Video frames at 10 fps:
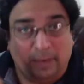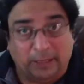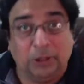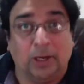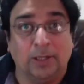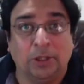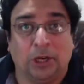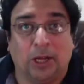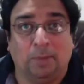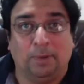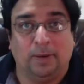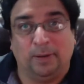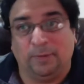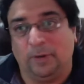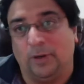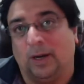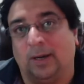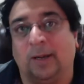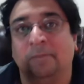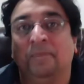McDonald's shop, and if you
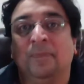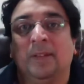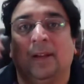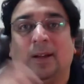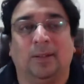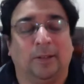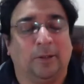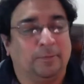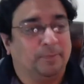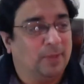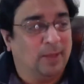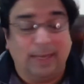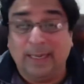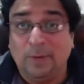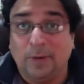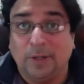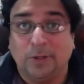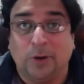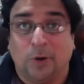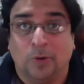are, anywhere
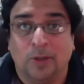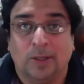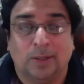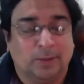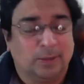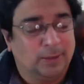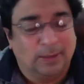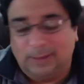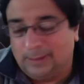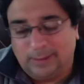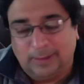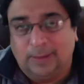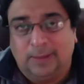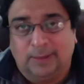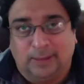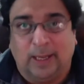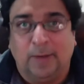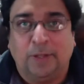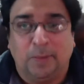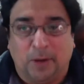you go,
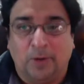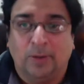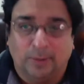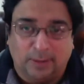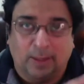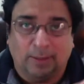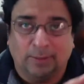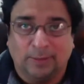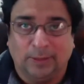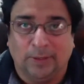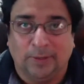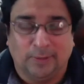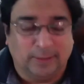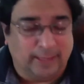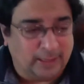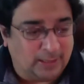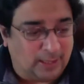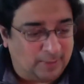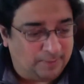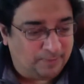life somehow, gets
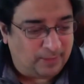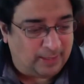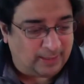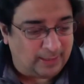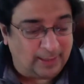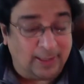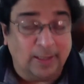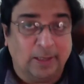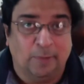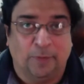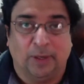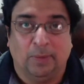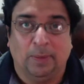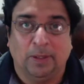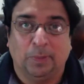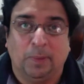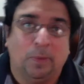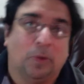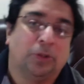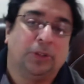a little uncomfortable, because
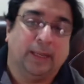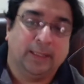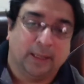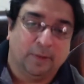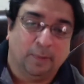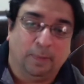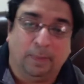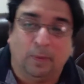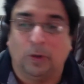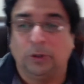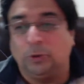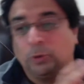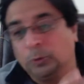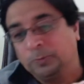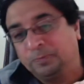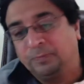people want to take selfie. People want to,